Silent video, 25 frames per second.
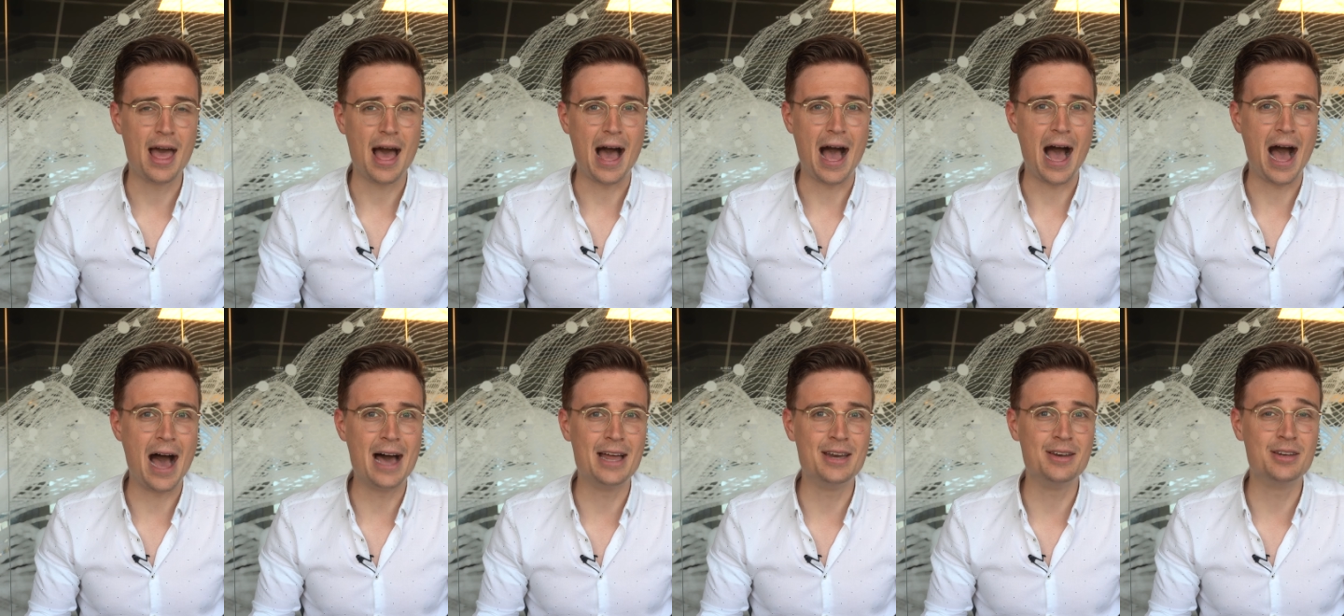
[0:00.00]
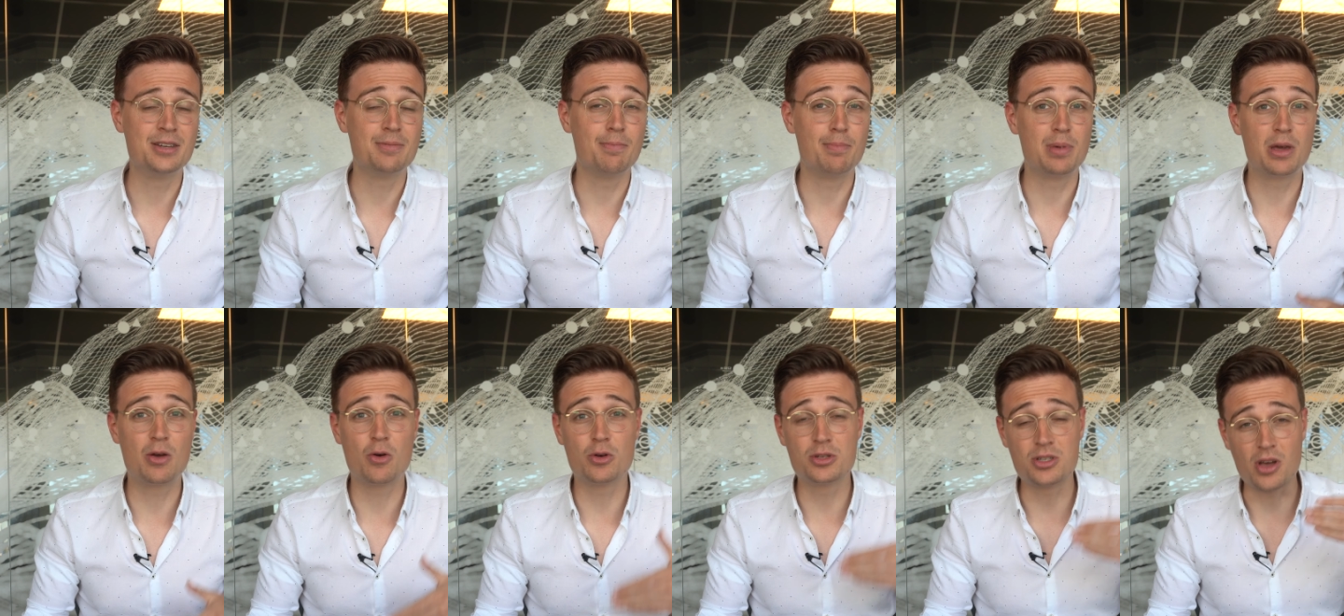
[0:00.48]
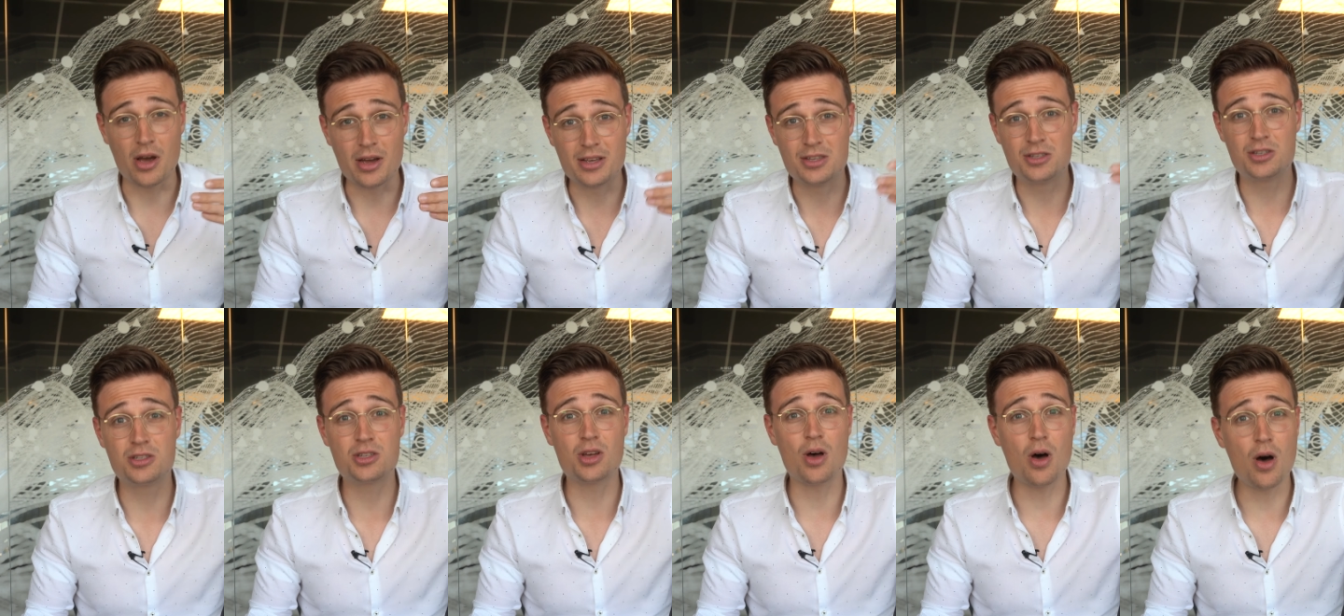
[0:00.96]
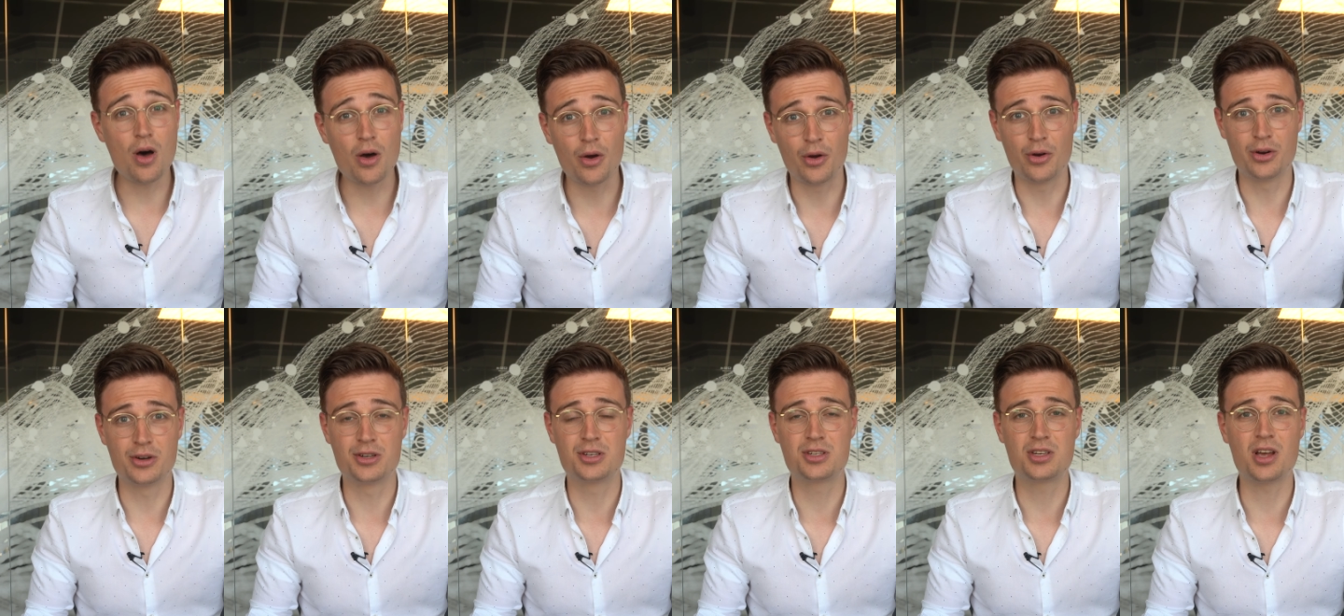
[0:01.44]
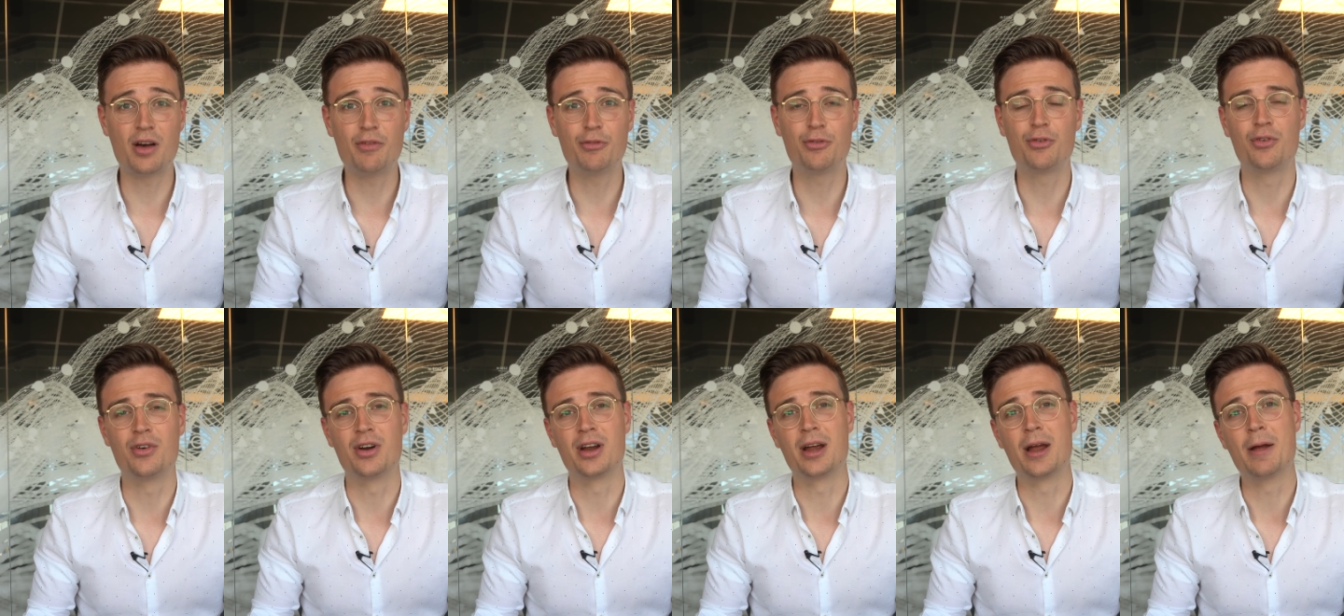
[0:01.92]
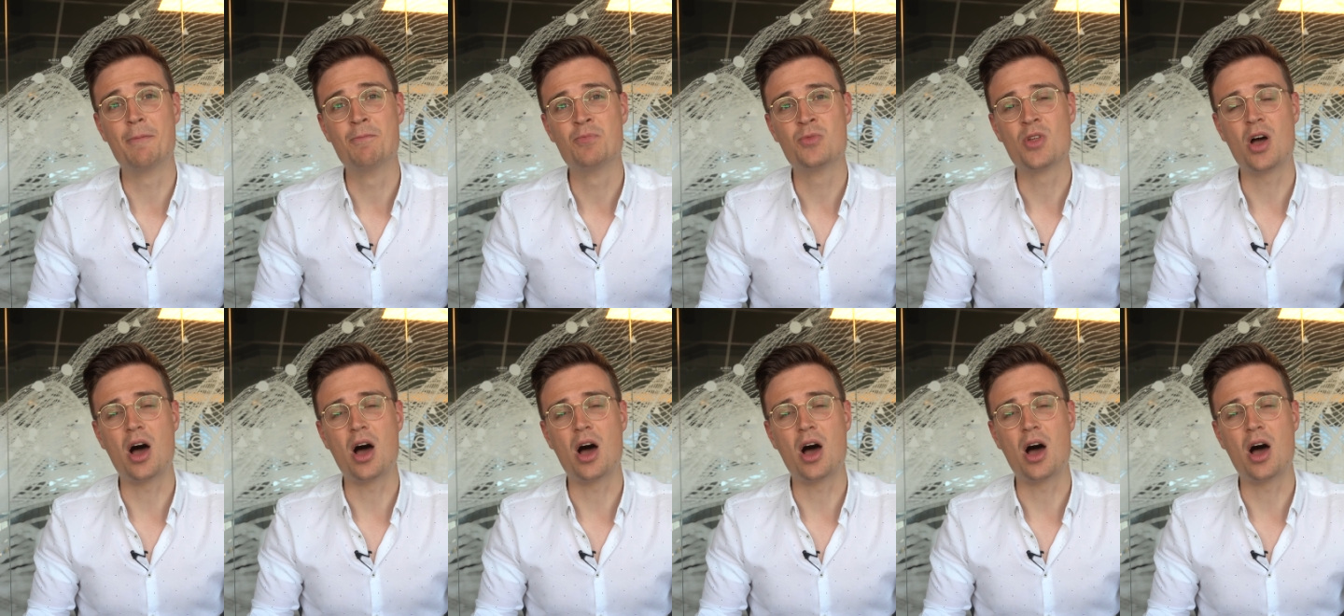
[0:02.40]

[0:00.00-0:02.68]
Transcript: And because I saw her suffering,